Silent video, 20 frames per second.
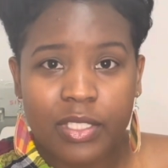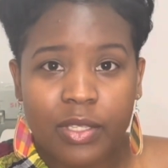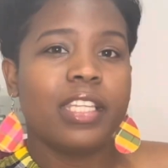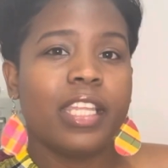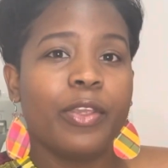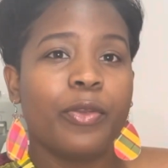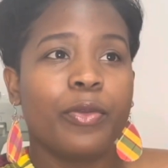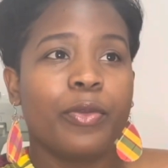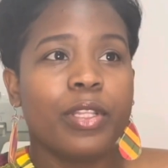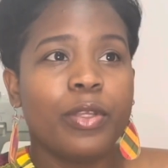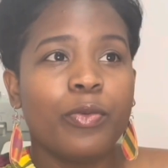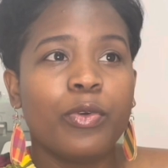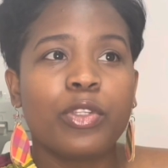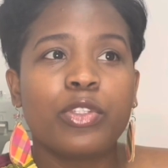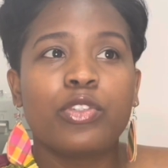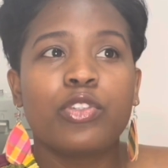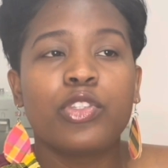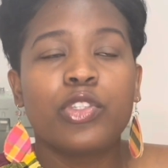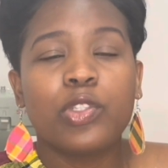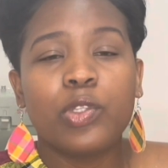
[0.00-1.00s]
I really want
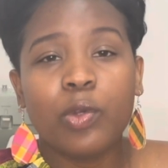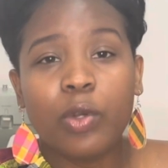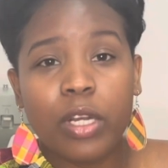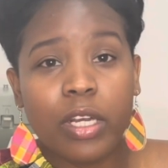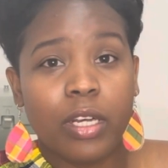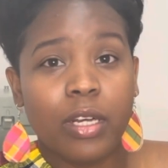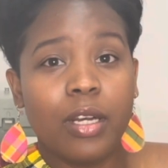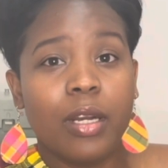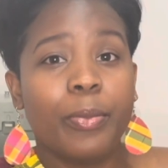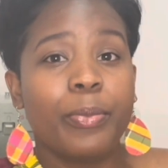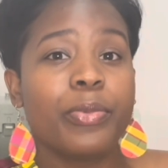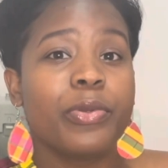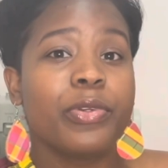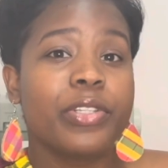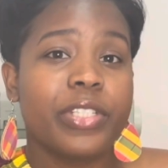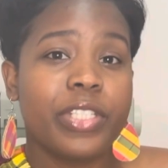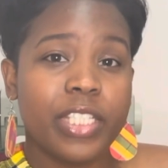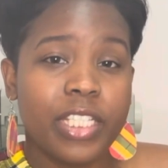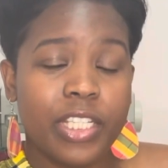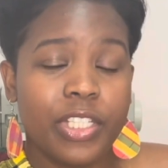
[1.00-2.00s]
to show her
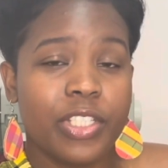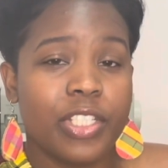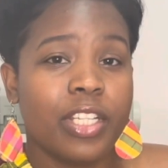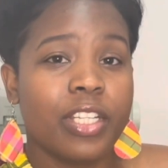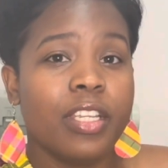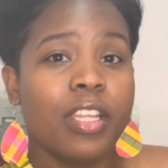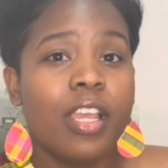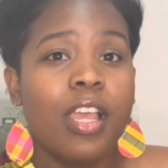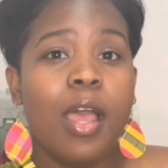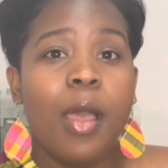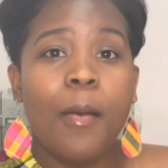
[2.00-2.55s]
appreciation